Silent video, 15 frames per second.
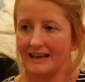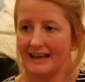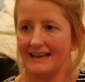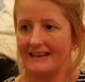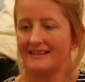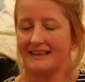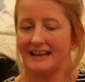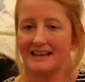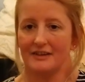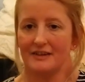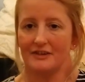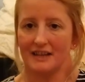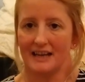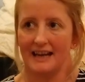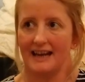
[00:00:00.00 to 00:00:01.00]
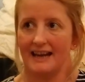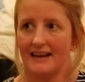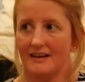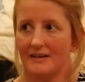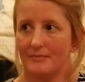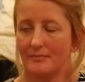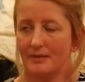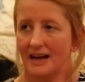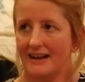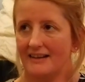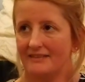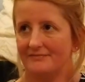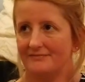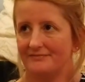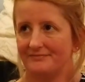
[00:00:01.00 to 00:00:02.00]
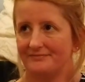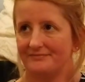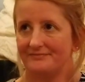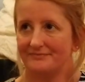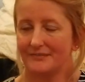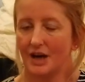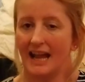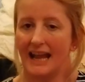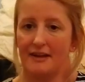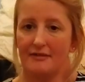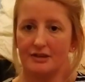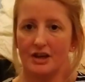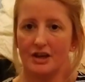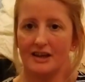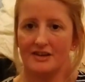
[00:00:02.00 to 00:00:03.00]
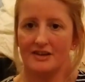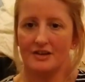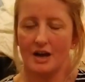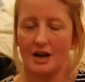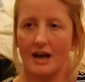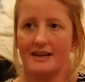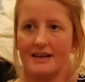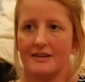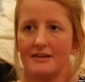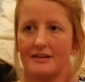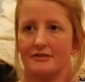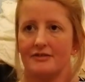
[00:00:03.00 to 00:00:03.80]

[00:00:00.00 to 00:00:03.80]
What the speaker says: And they don't care. But I have learned to kind of